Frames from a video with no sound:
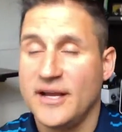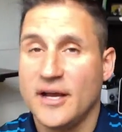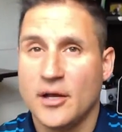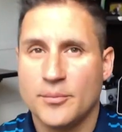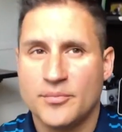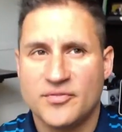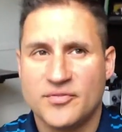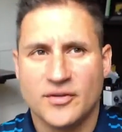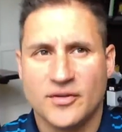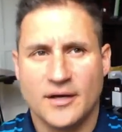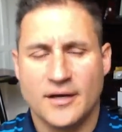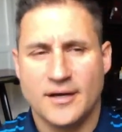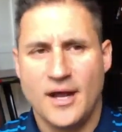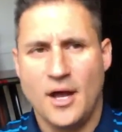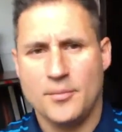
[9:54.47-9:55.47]
helps.
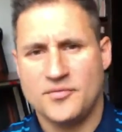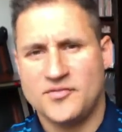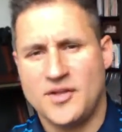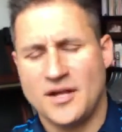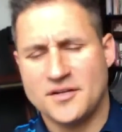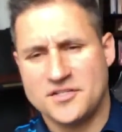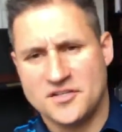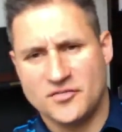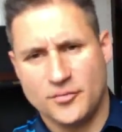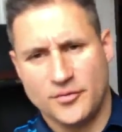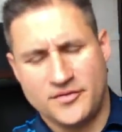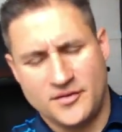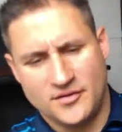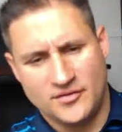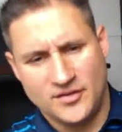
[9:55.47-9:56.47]
Uh, it helps not just
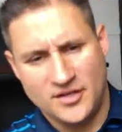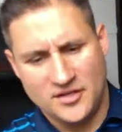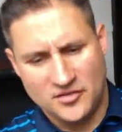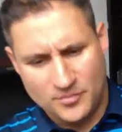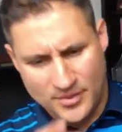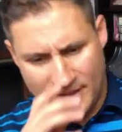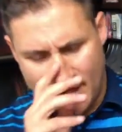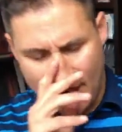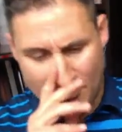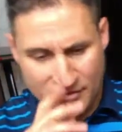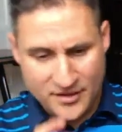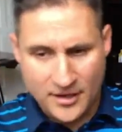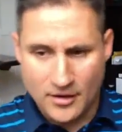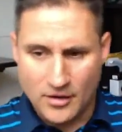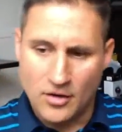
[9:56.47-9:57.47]
with disease, but
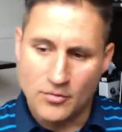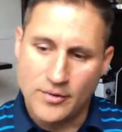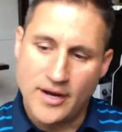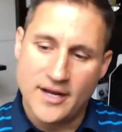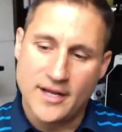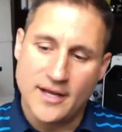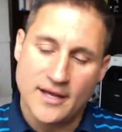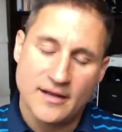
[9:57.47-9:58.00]
healthcare already.